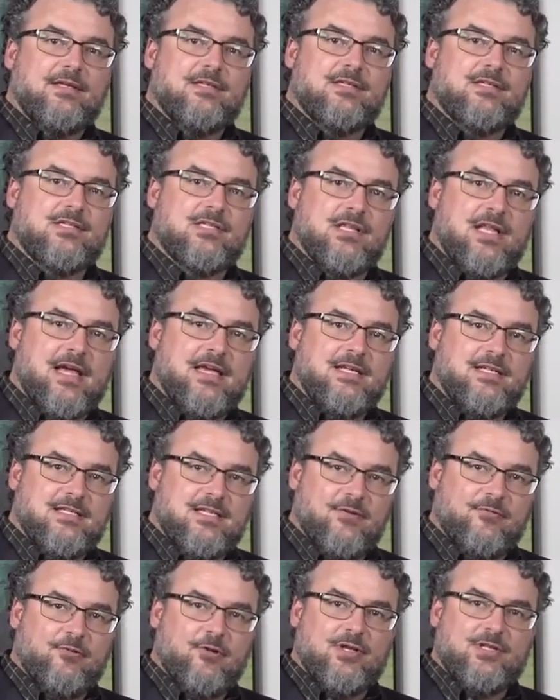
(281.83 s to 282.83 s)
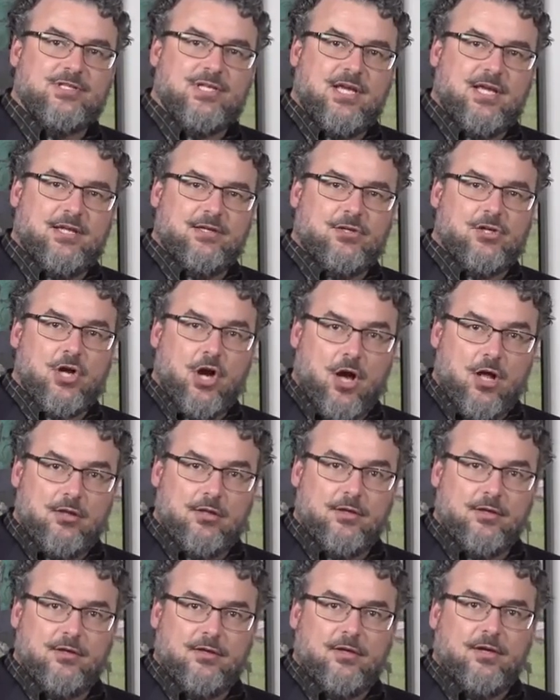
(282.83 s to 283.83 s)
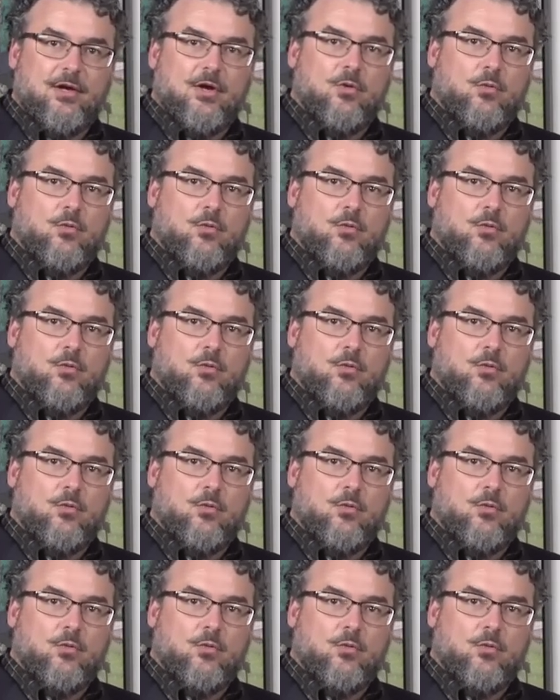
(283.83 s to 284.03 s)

slight difference in color